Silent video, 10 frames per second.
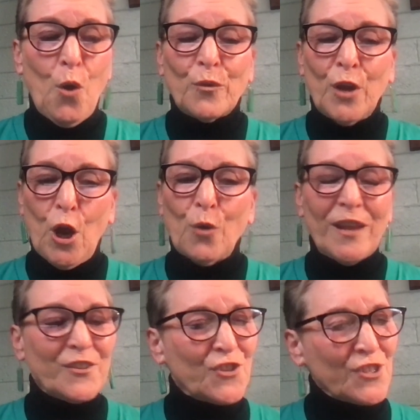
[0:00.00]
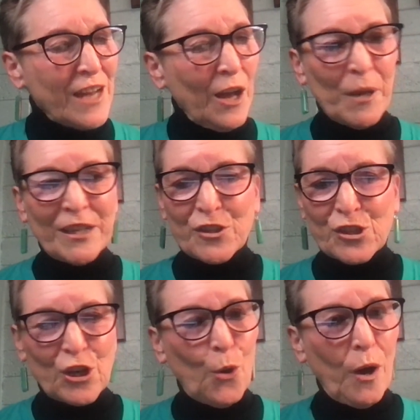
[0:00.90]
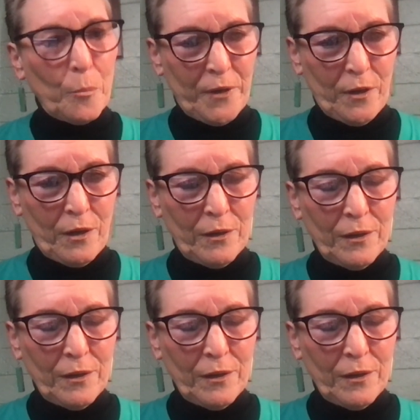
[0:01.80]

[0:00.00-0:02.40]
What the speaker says: No, that's just how many show up here.